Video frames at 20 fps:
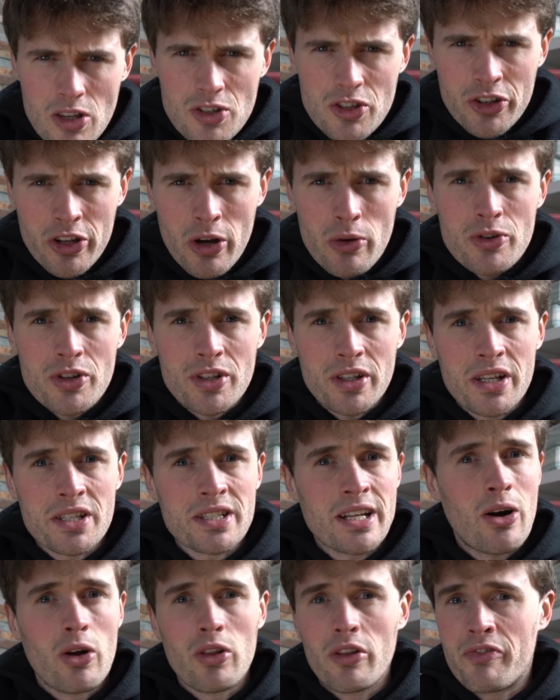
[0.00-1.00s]
So don't just
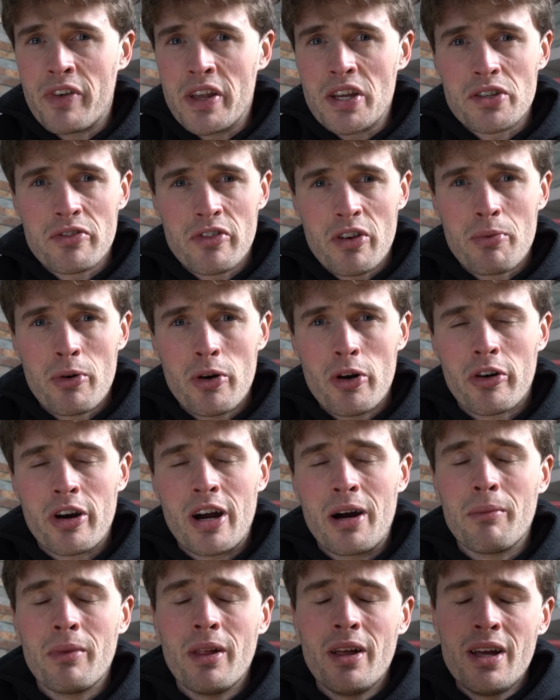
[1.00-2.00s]
list out all the features of your
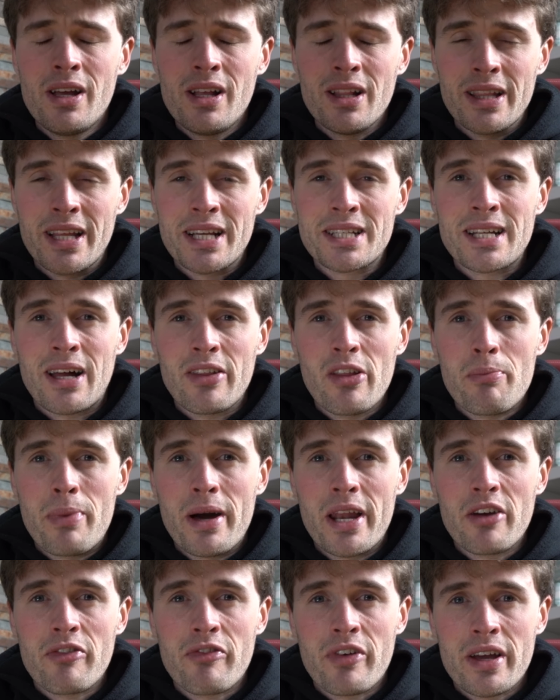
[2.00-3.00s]
program, list out the
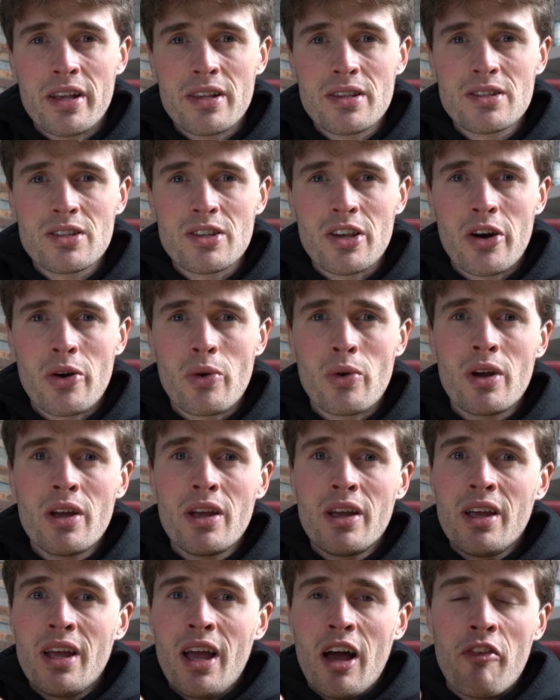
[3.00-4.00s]
benefits. So
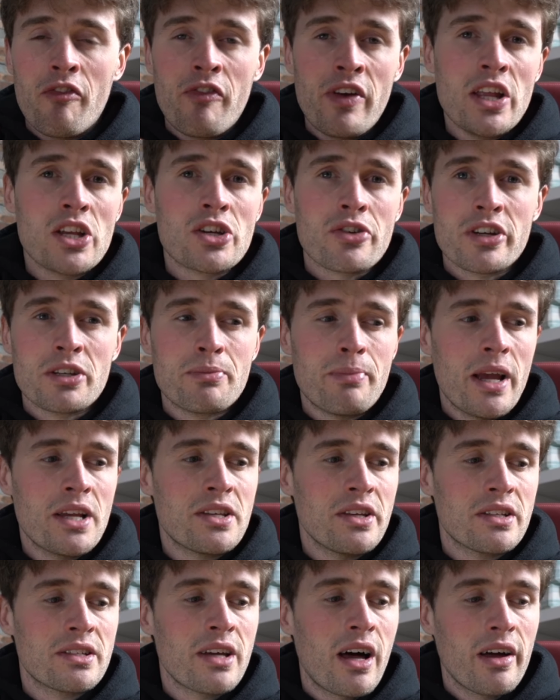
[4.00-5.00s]
a feature is
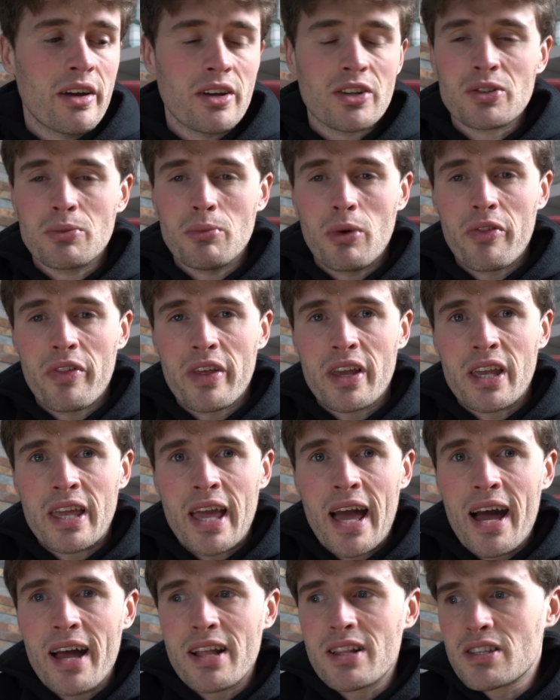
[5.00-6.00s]
basically telling someone they
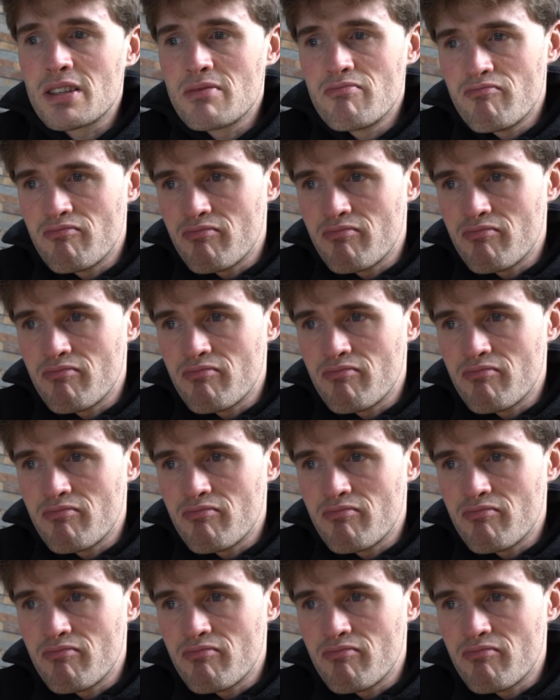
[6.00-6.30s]
get,